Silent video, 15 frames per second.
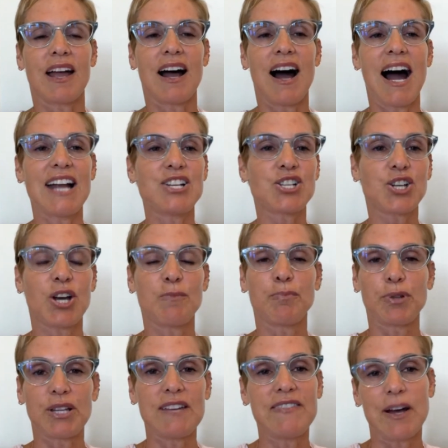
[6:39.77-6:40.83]
I just couldn't
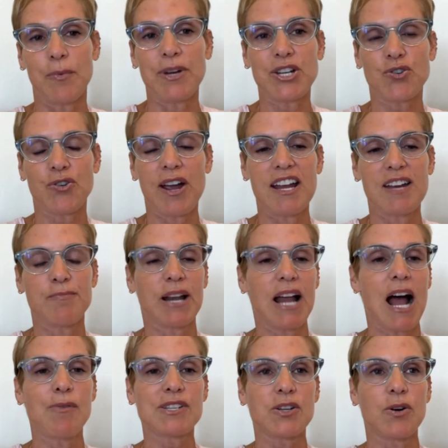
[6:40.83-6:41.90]
believe that we trained, but
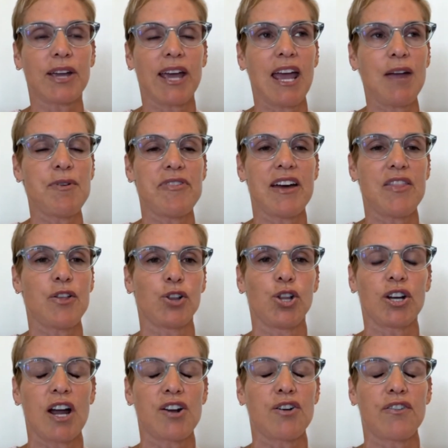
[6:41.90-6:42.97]
I was okay with it. And the
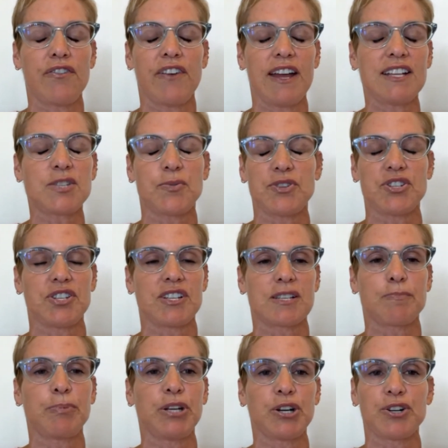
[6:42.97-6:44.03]
look on her face was
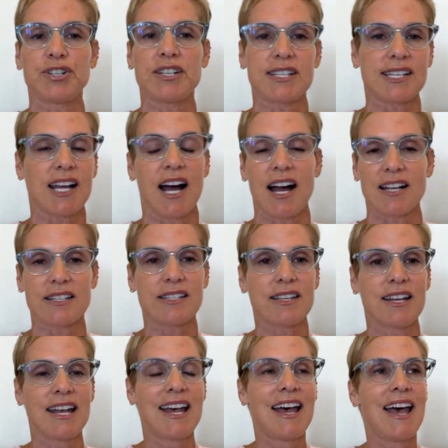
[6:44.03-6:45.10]
just pure disgust.
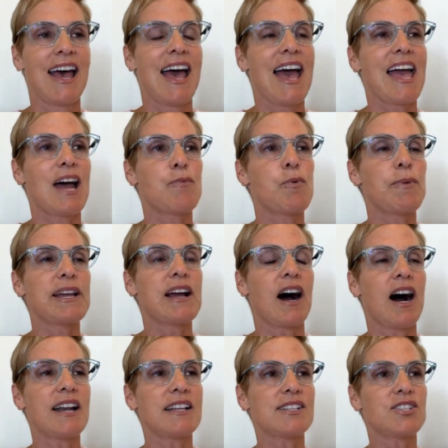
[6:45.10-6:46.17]
And when we
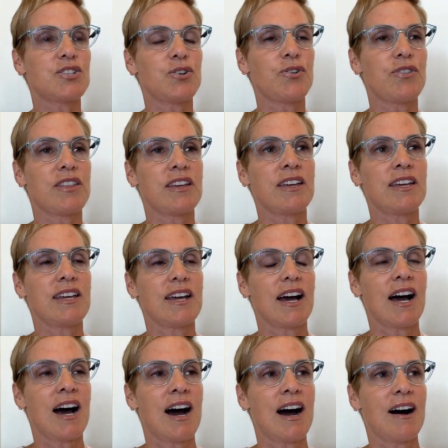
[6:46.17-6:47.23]
got into the
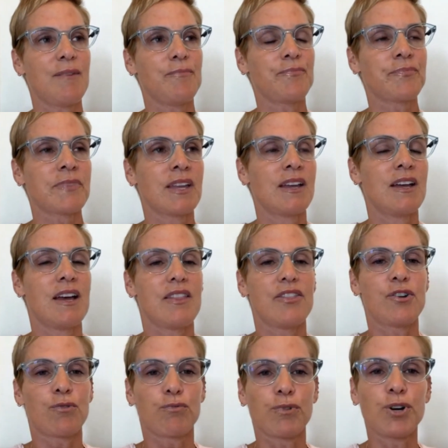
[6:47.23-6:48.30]

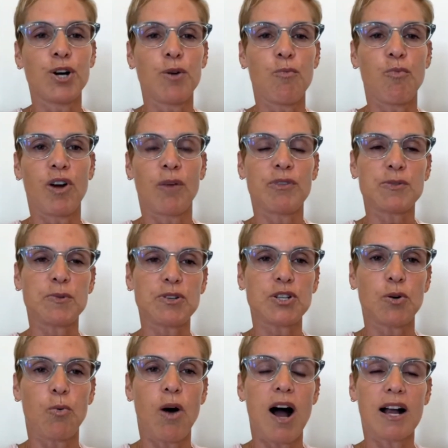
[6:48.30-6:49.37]
room where we're supposed
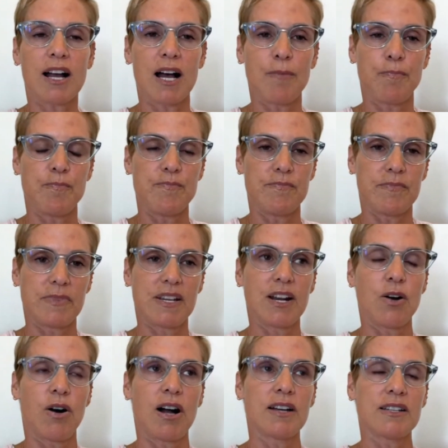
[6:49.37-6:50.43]
to walk up, you
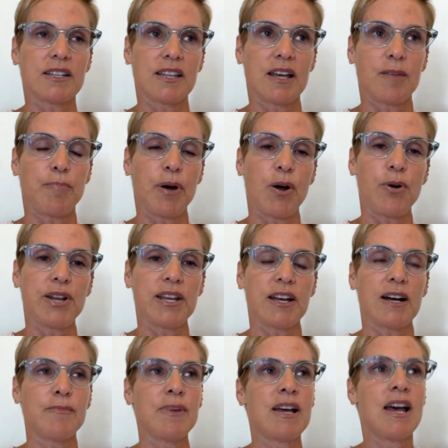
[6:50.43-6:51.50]
know, onto the
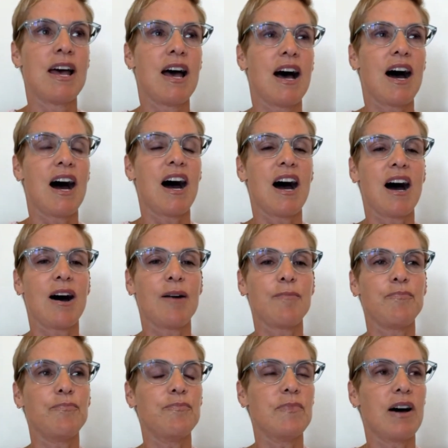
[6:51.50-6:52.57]
podium,
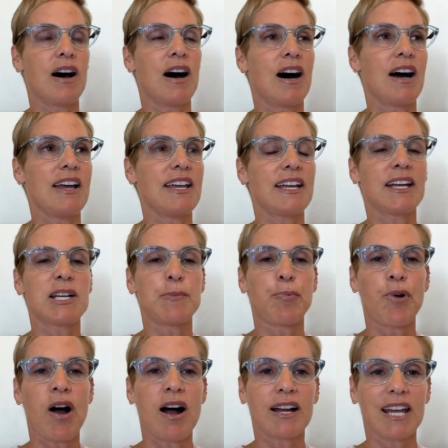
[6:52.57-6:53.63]
Inga
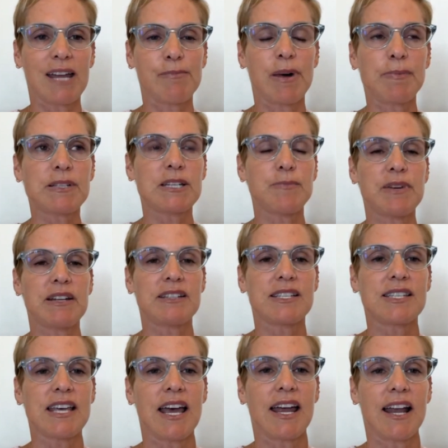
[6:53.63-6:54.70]
DeBron came up to me and
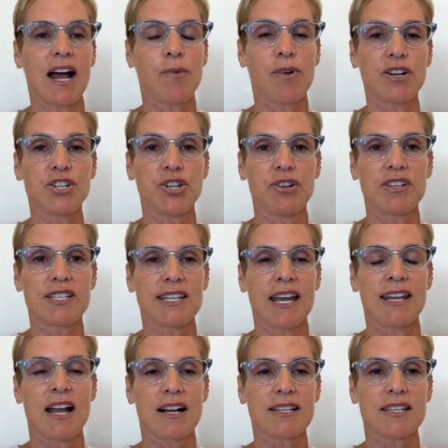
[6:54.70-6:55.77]
said, I want you to
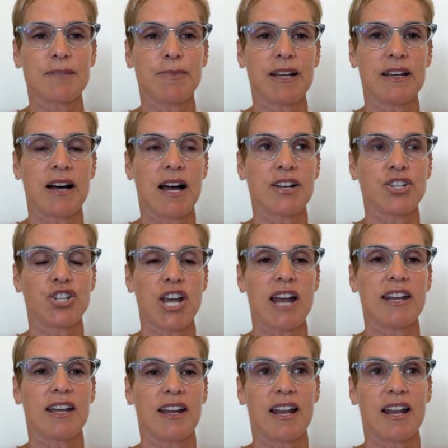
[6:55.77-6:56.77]
stand next to me, not Jenny.